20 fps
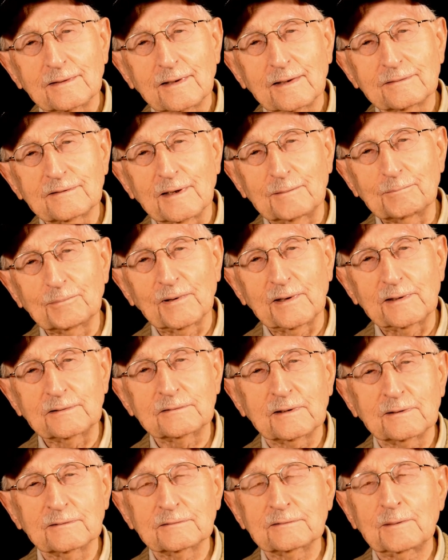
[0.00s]
someplace,
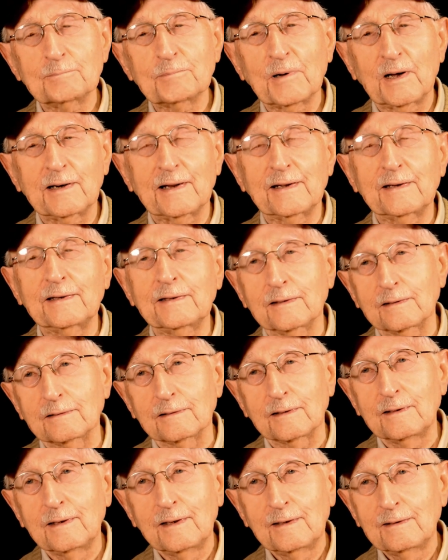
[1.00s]
and it was up on a hill.
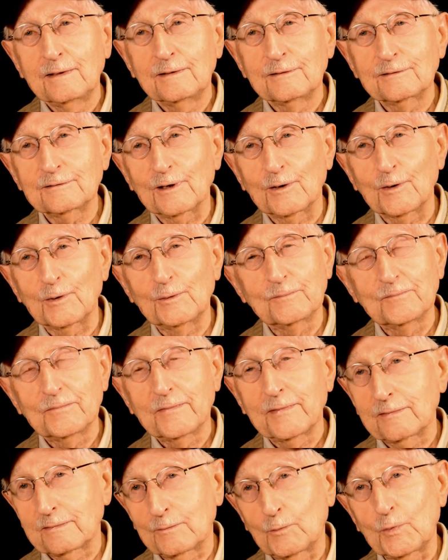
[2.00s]
So
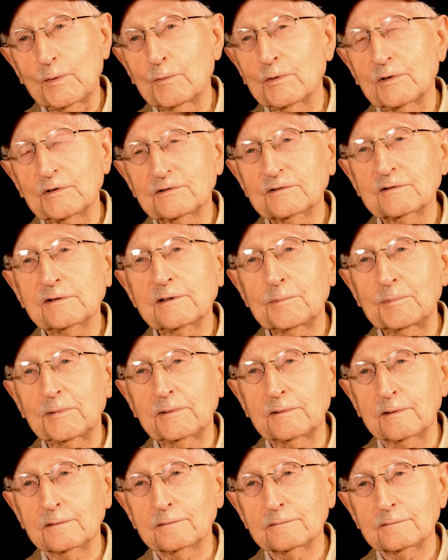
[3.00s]
we were in
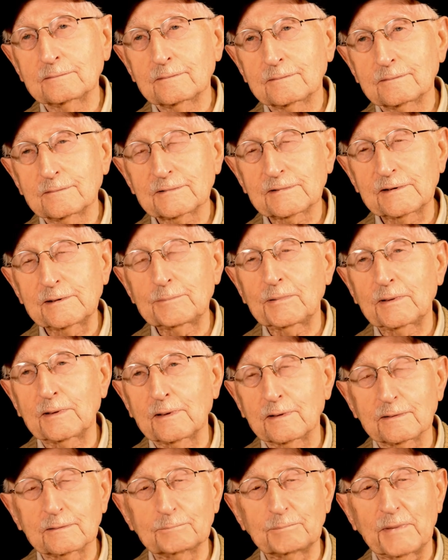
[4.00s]
sleeping
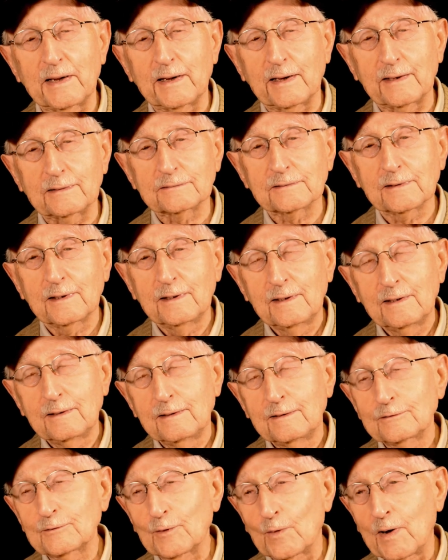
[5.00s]
bags.
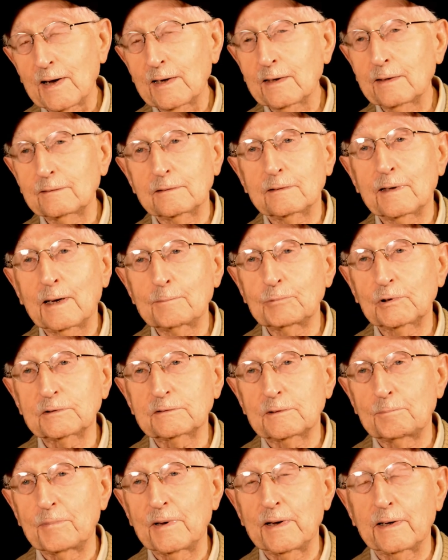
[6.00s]
So I put
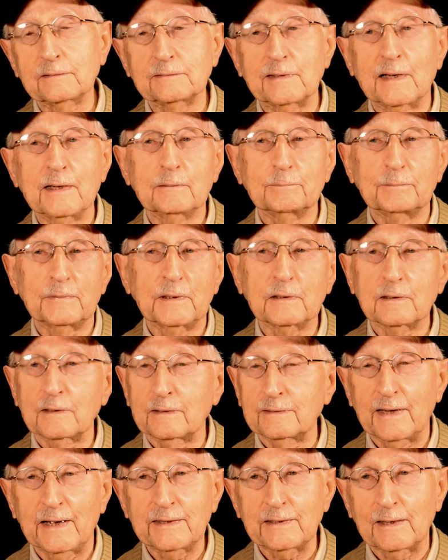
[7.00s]
the bag down in the middle of
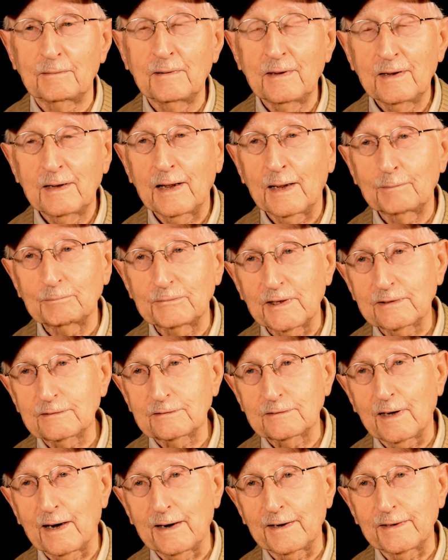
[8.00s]
the night. I'm dead
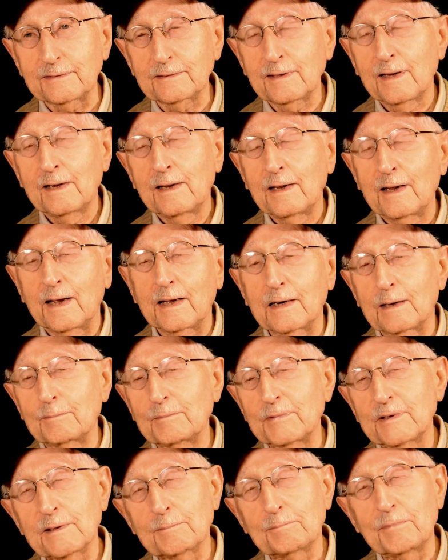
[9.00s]
tired, and I'm
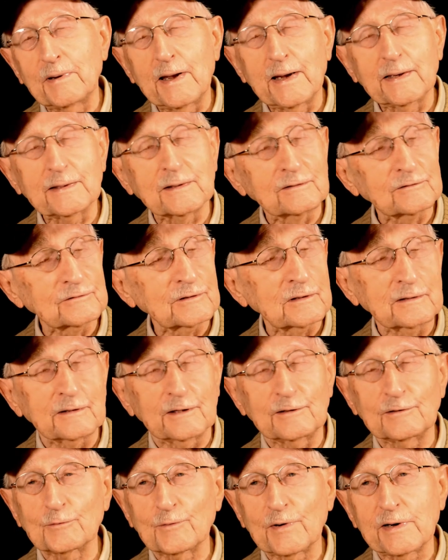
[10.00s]
in a bag, and suddenly
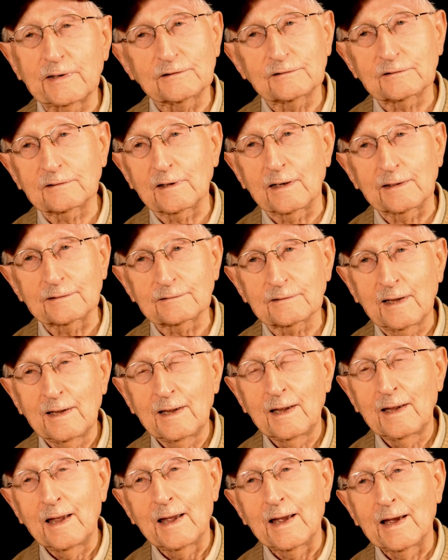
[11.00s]
the rain starts,
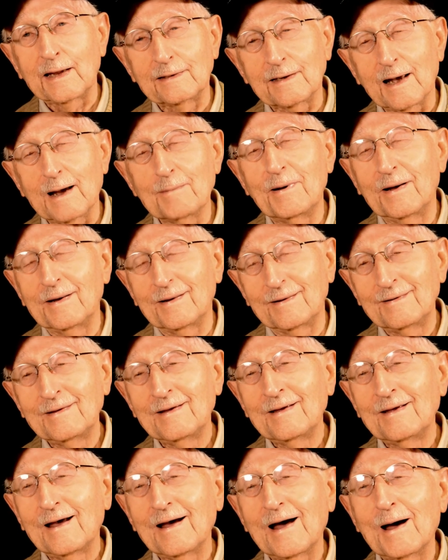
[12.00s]
and
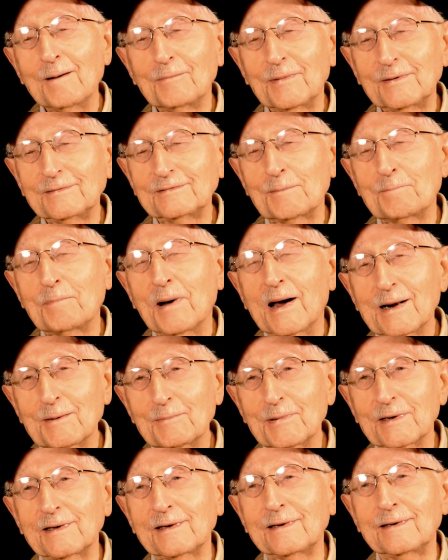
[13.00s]
I'm at the bottom
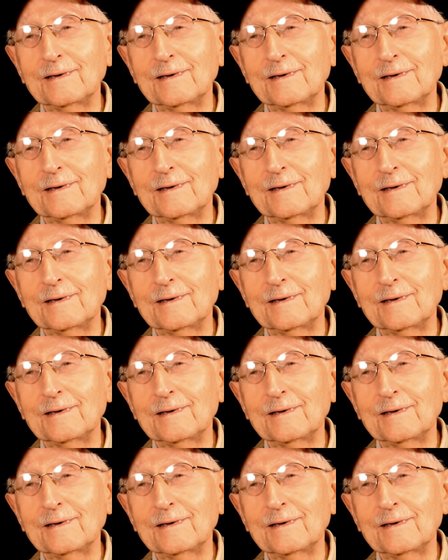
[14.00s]
of the